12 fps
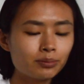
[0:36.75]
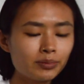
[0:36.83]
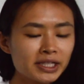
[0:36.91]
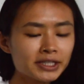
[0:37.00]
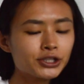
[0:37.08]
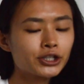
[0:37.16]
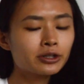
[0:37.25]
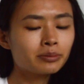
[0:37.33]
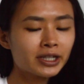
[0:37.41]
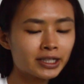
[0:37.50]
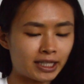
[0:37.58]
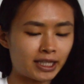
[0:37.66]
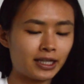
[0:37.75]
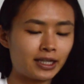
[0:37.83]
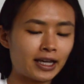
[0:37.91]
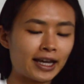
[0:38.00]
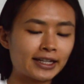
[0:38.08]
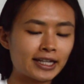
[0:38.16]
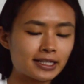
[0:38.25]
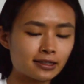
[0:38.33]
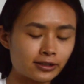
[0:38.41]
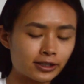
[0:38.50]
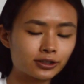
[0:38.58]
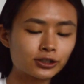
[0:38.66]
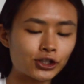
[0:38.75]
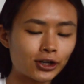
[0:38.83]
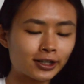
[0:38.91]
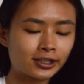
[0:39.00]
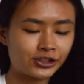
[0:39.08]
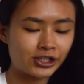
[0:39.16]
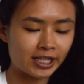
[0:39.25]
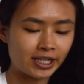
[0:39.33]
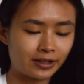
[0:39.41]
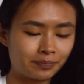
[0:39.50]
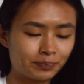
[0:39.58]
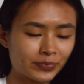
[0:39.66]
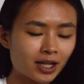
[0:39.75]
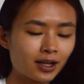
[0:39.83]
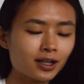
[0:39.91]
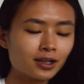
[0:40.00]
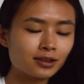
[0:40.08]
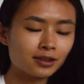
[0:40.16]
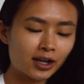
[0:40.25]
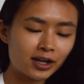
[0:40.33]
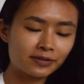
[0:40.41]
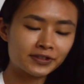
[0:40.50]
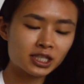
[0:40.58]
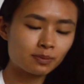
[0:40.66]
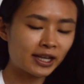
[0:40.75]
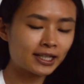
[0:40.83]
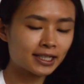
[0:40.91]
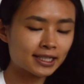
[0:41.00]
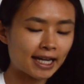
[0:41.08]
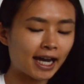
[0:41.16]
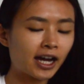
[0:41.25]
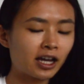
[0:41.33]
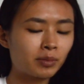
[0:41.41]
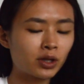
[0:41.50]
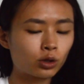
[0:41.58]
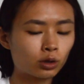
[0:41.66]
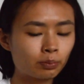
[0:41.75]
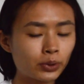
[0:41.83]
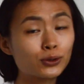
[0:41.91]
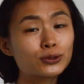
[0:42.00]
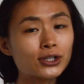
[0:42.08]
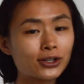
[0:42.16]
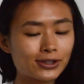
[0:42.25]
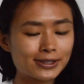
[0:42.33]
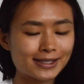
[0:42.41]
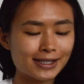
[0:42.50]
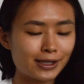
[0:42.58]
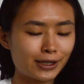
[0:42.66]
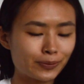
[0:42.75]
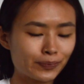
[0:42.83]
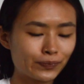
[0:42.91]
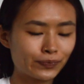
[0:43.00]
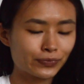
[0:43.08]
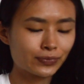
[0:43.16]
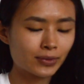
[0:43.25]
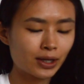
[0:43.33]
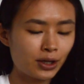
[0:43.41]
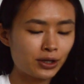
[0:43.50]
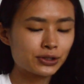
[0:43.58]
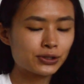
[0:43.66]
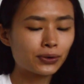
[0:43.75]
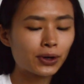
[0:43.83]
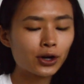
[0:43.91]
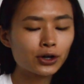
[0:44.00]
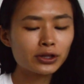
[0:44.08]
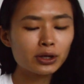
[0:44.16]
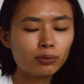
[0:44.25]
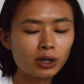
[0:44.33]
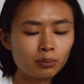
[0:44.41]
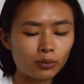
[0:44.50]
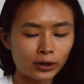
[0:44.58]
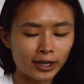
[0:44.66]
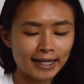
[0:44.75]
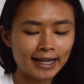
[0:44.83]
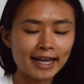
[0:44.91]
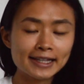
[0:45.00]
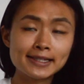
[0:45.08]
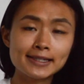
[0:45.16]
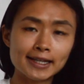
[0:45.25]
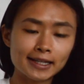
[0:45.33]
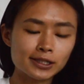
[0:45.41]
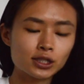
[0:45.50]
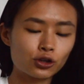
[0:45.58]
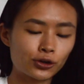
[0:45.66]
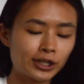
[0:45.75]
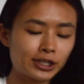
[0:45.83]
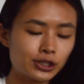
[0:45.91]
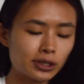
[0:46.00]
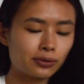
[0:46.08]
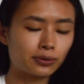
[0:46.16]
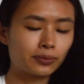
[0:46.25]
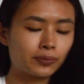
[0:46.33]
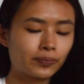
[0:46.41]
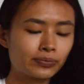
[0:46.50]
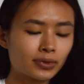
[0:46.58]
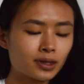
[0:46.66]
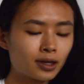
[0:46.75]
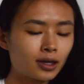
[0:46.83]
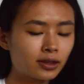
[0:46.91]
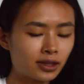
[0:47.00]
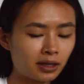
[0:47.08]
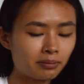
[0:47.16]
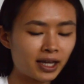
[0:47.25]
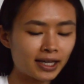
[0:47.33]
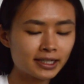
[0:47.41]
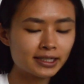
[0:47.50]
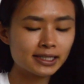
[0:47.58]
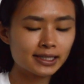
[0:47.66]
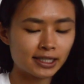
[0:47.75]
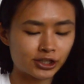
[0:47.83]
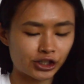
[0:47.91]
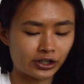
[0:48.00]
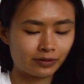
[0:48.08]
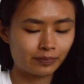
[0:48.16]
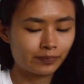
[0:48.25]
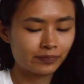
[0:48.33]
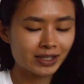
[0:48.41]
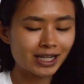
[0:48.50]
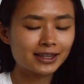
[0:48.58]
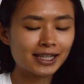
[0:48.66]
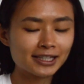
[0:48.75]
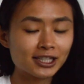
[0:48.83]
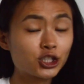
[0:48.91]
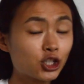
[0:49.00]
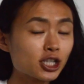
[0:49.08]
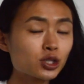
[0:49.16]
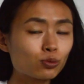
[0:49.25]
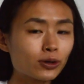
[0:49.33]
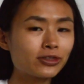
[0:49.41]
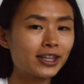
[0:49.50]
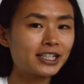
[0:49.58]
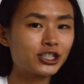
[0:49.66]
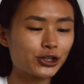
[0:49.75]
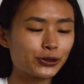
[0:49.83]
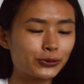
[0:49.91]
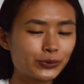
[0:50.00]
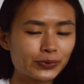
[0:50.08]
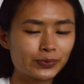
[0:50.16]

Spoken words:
Mr. Magee and his little dog Dee loved spending time in their boat on the sea. So early one morning at 6:32, they made a decision. That's just what they do.